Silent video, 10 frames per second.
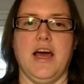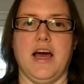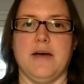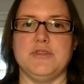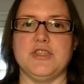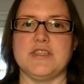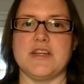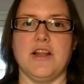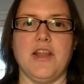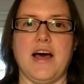just
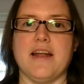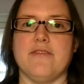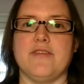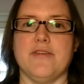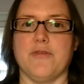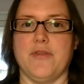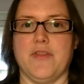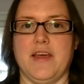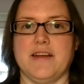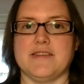a lot of different
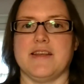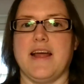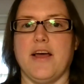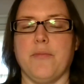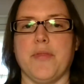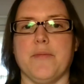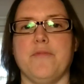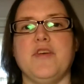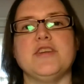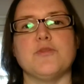things that help them
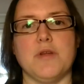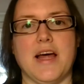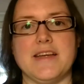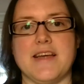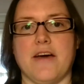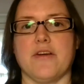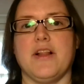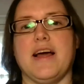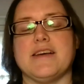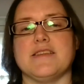visualize how the
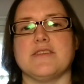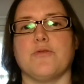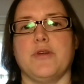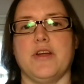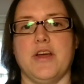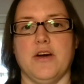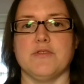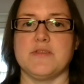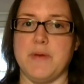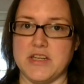class is going to go,
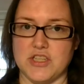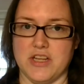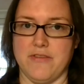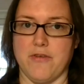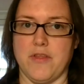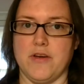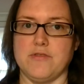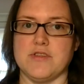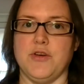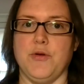especially for
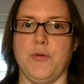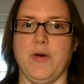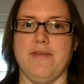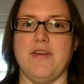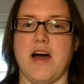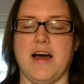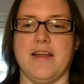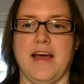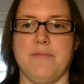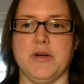those who have not
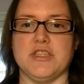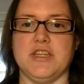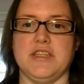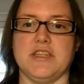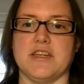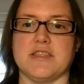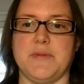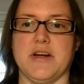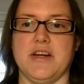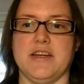had much teaching
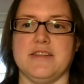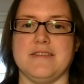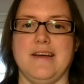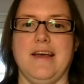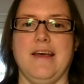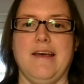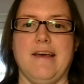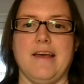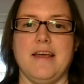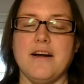experience.
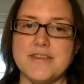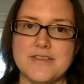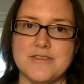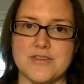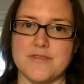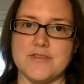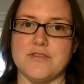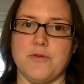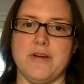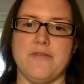It also serves as a
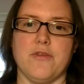way for the